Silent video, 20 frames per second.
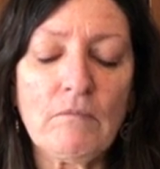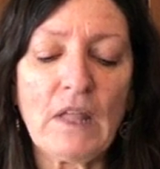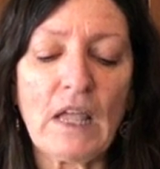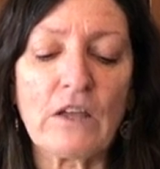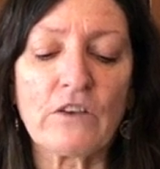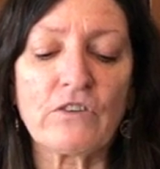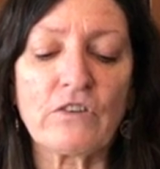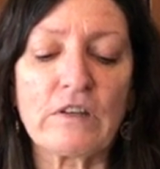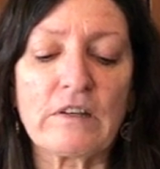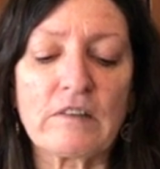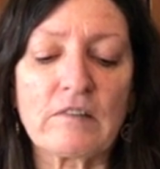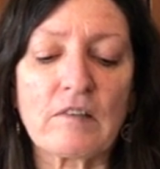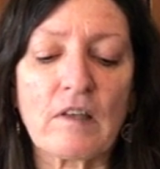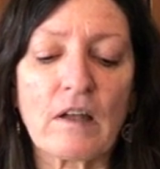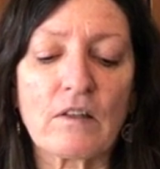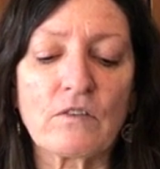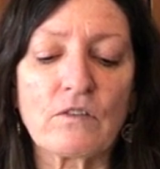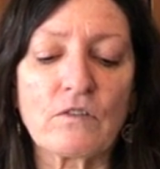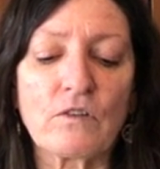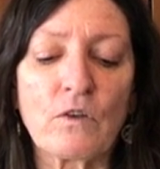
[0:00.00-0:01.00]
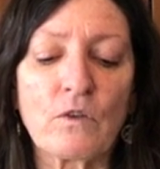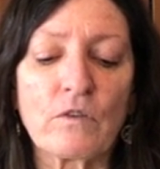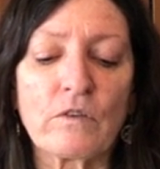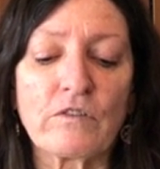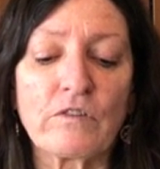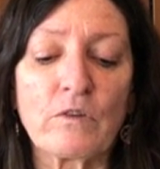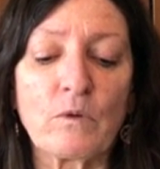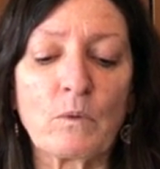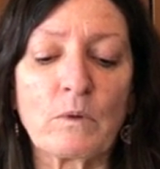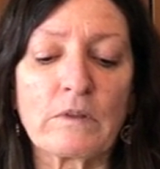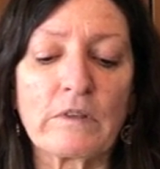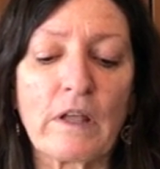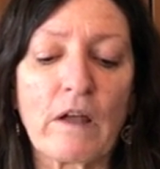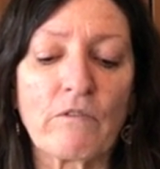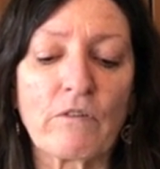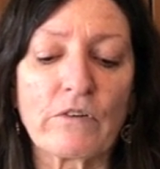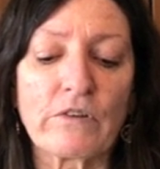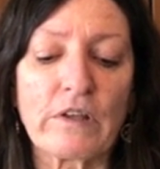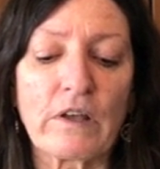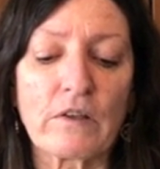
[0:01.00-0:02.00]
And she decides too that she will
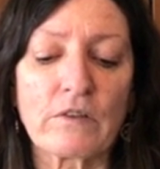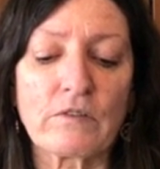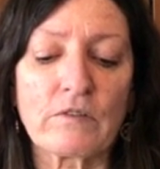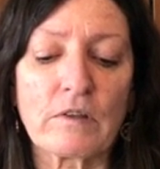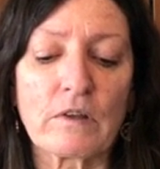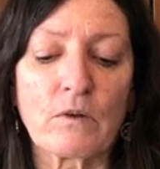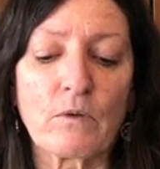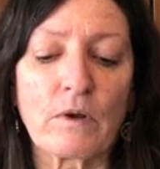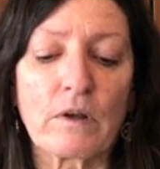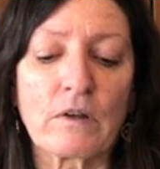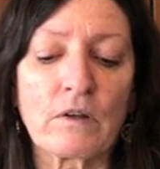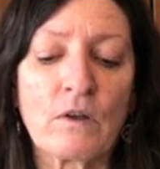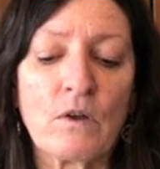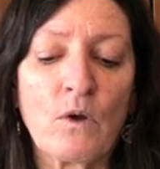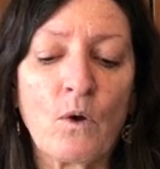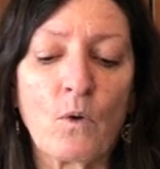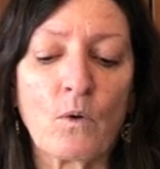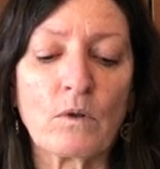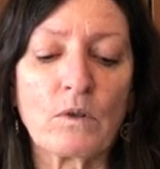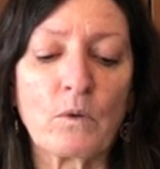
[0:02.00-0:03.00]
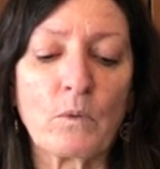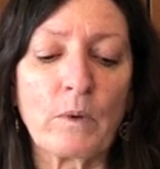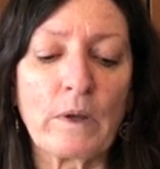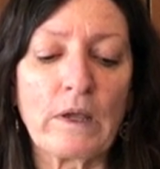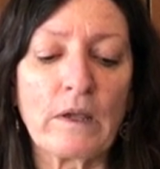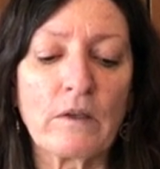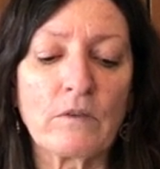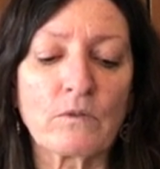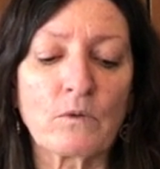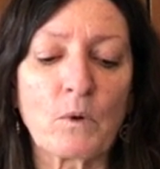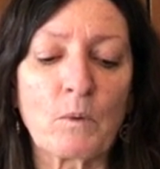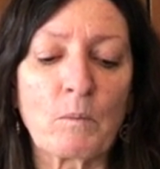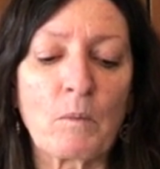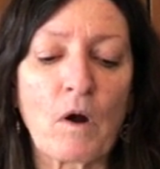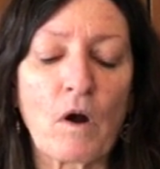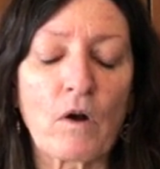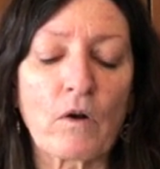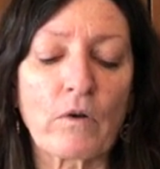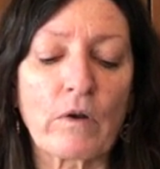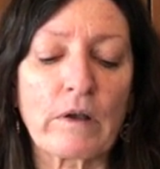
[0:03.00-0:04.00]
never tell Sigrid or Louise or
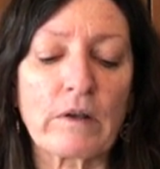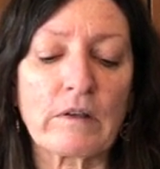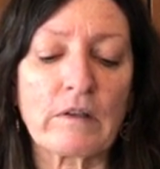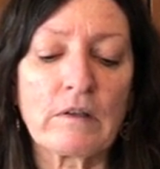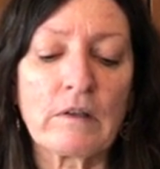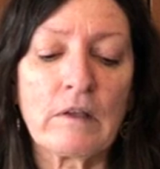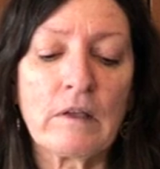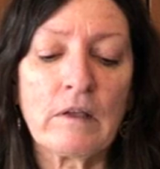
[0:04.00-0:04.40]
Margaret.